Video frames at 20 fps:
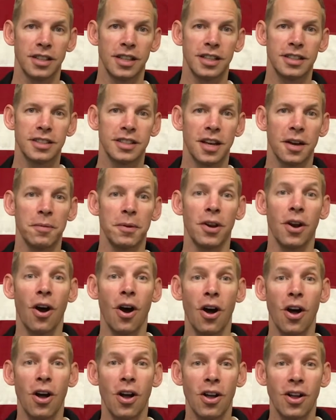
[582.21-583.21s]
leaks come in
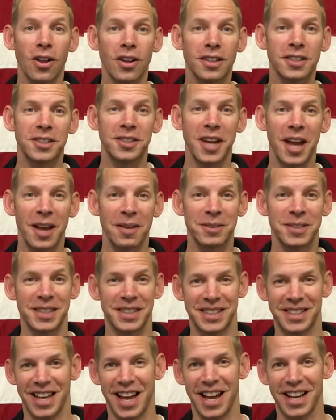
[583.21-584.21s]
all shapes and
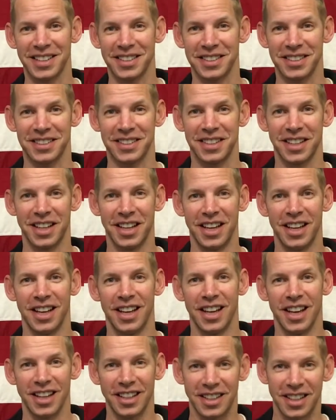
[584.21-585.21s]
sizes.
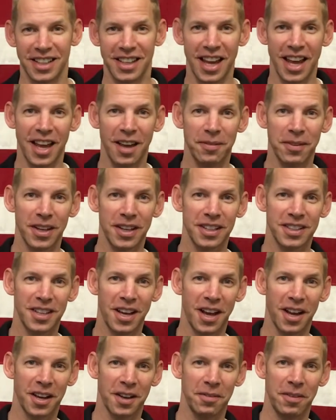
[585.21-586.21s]
And today I'm going to
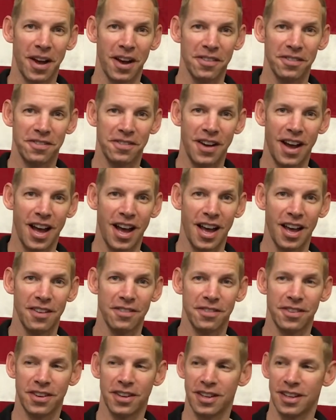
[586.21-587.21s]
talk about
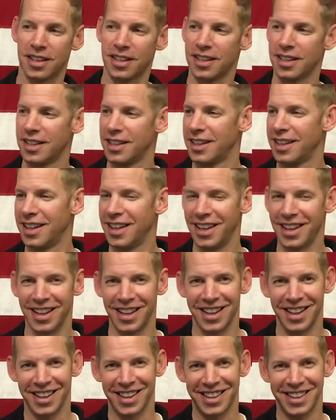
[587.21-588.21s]
5.
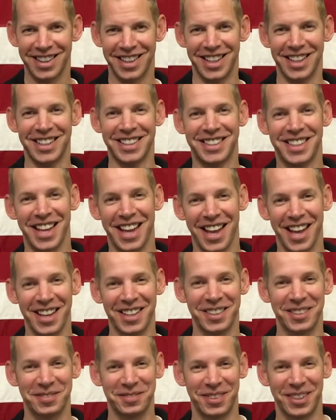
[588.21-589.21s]
This
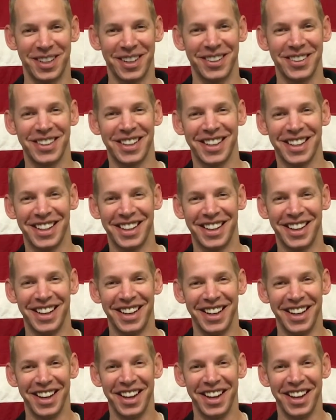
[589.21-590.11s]
thing's broken.